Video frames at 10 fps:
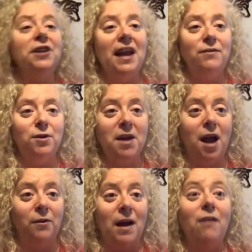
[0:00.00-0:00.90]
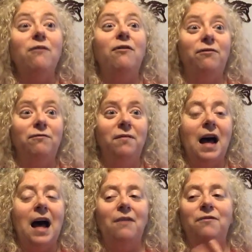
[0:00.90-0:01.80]
All right, beloveds. Reverend
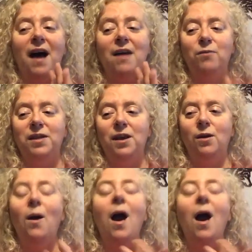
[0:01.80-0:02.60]
David will be on around